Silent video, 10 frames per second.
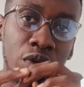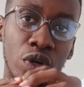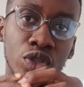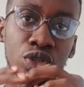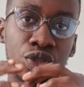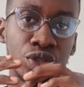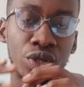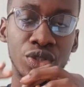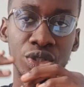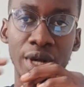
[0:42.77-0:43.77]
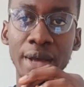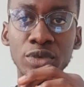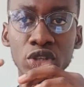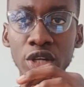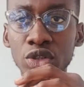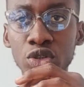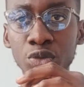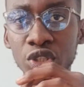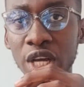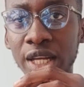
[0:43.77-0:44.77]
not subscribed to our
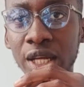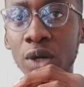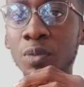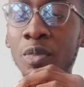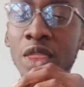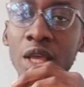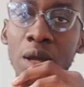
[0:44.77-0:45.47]
YouTube channel,